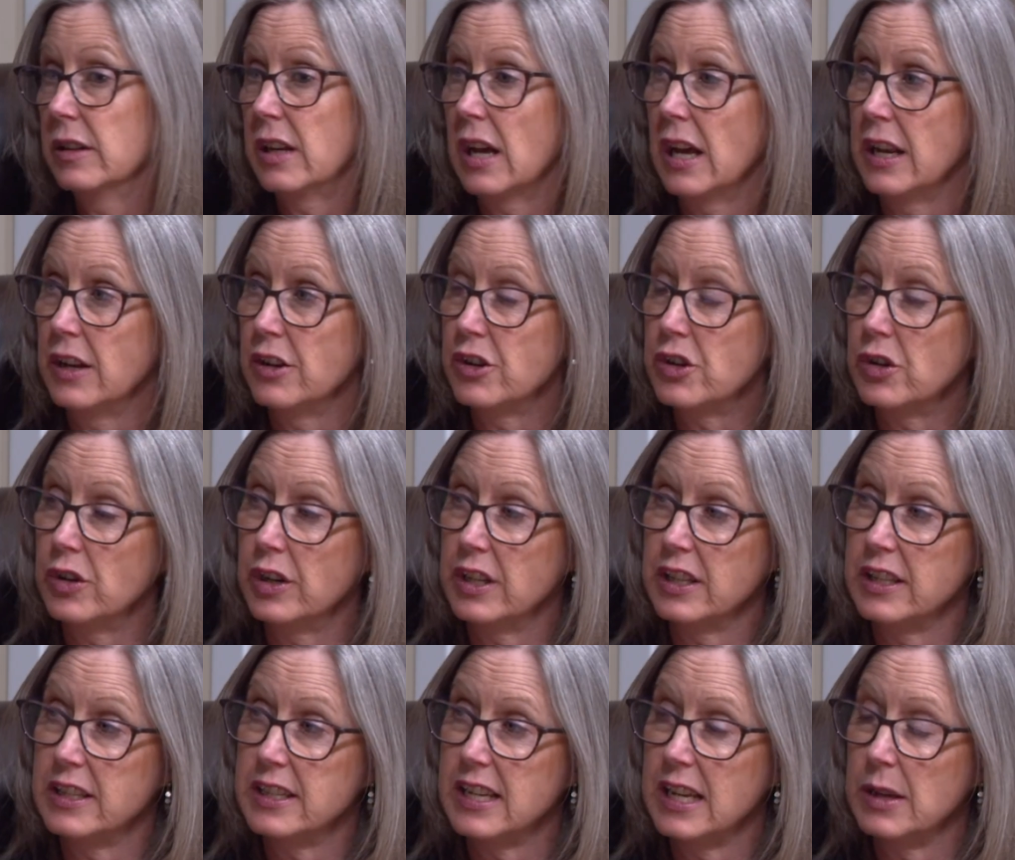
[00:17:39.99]
kind of
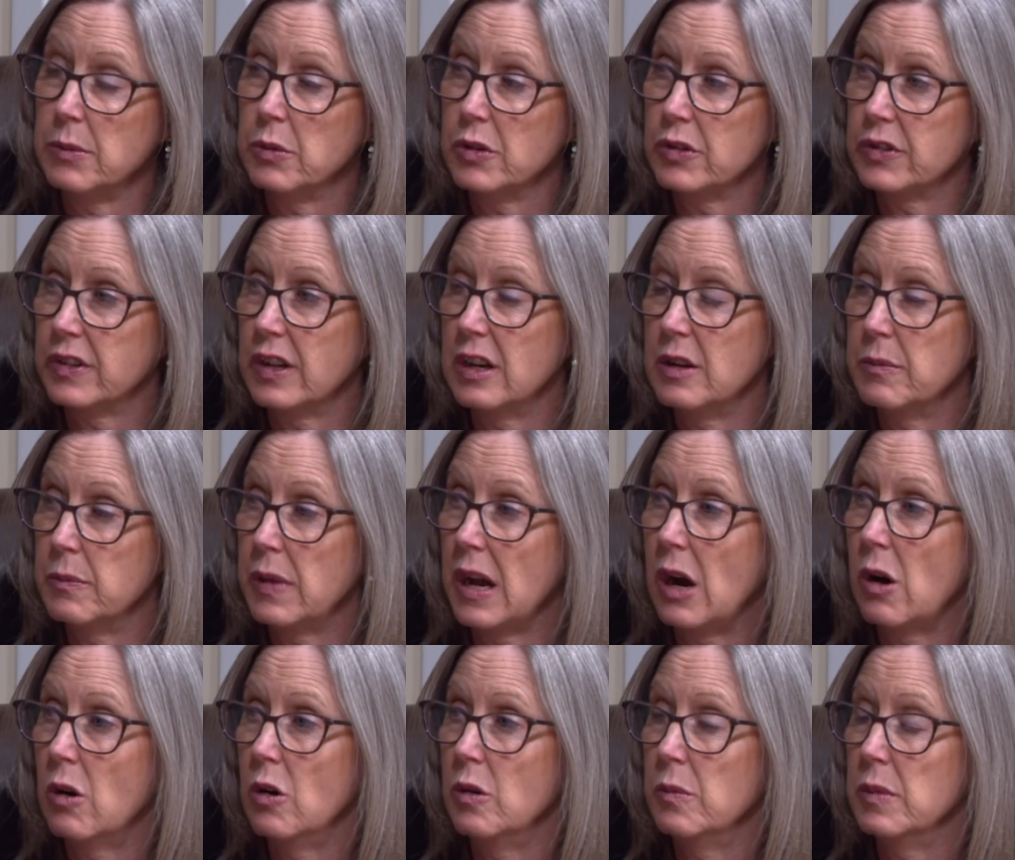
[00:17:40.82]
turning the tables on
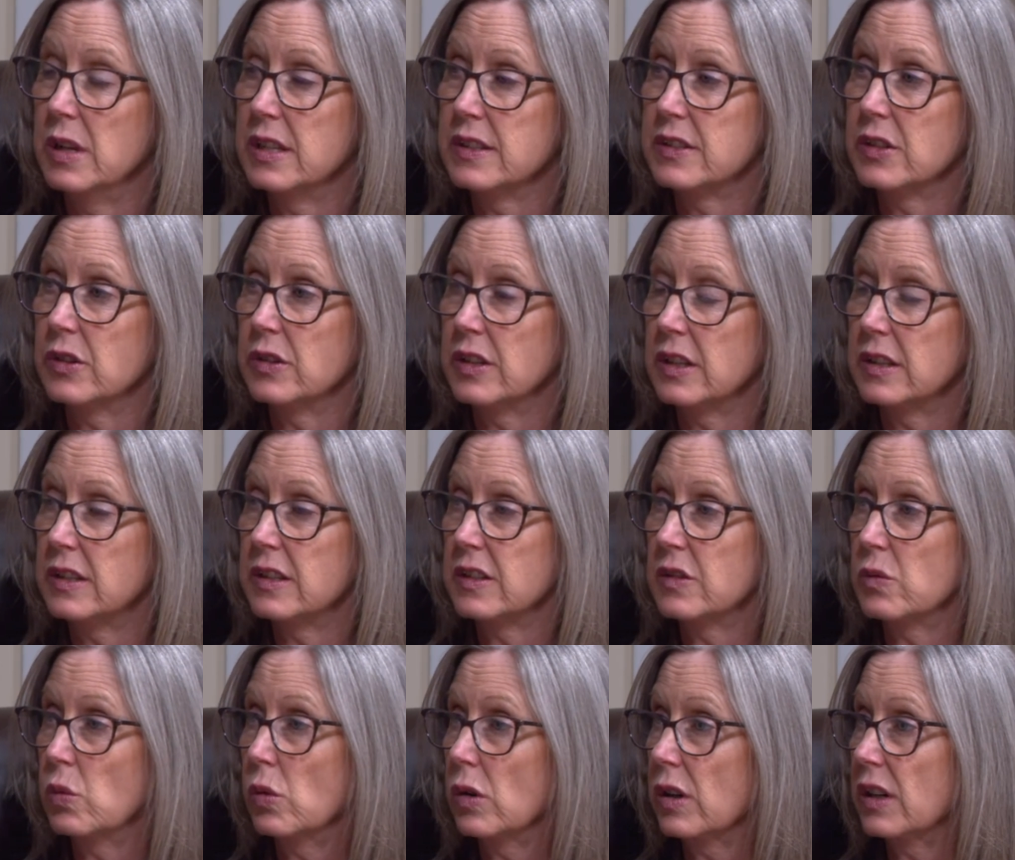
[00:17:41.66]
empowerment so that
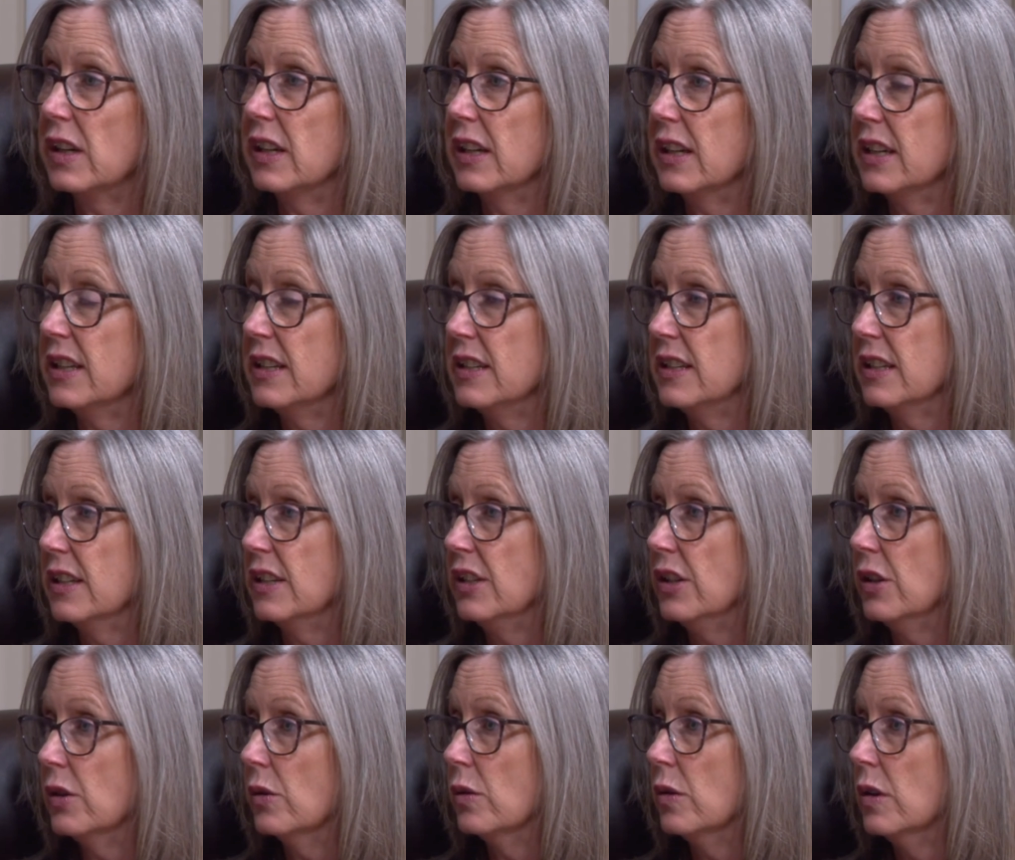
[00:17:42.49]
this work can
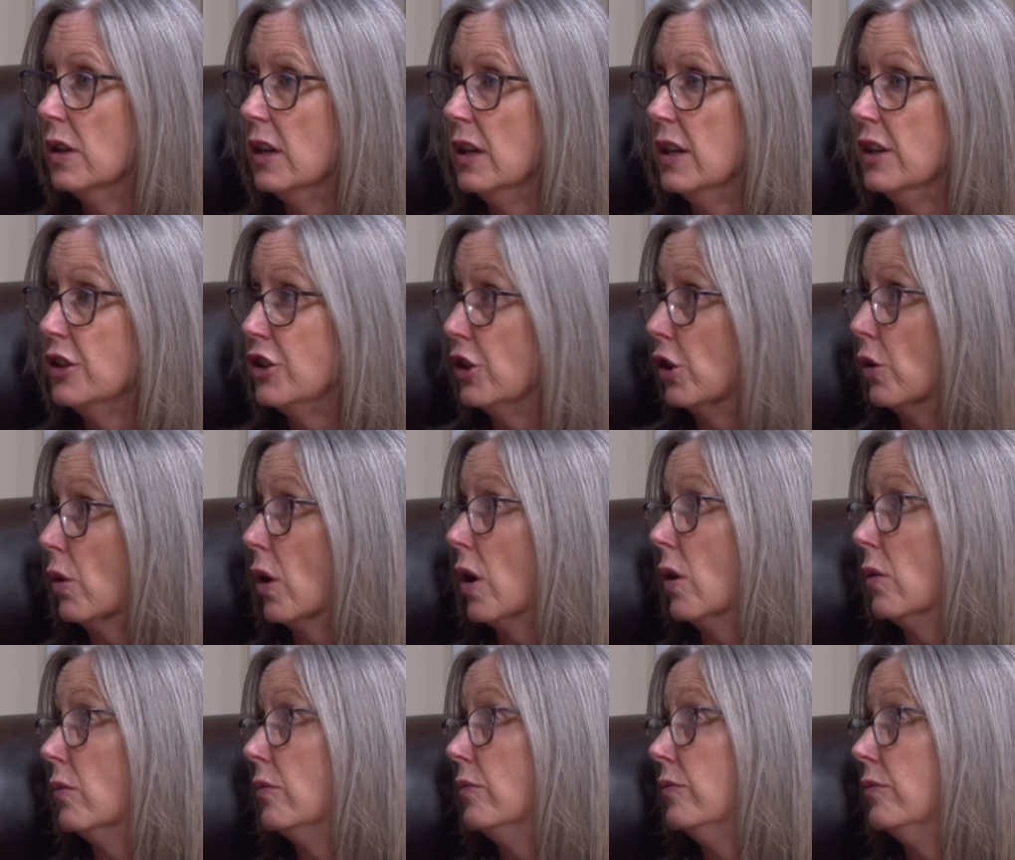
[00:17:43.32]
continue to grow.